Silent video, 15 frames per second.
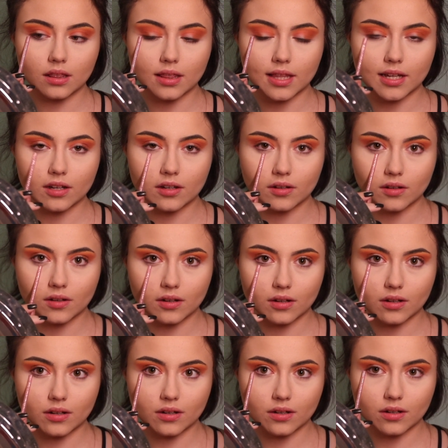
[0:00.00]
like
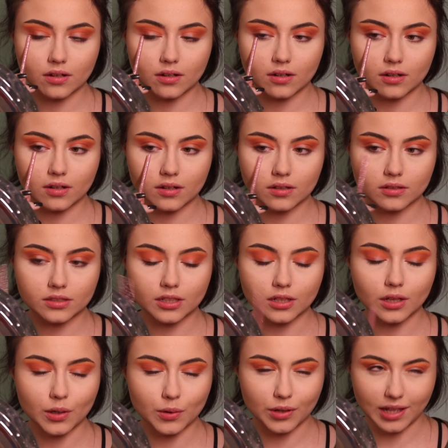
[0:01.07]
on the
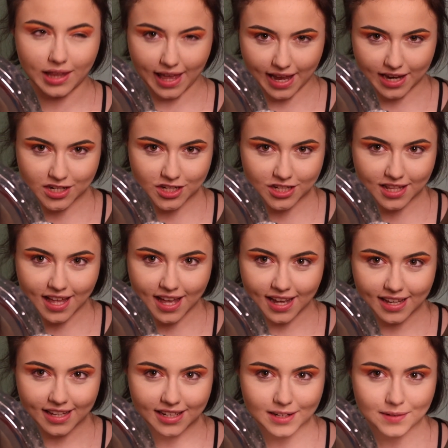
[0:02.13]
lower lash
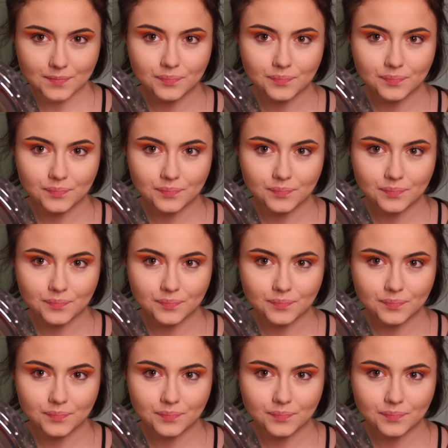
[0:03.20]
line.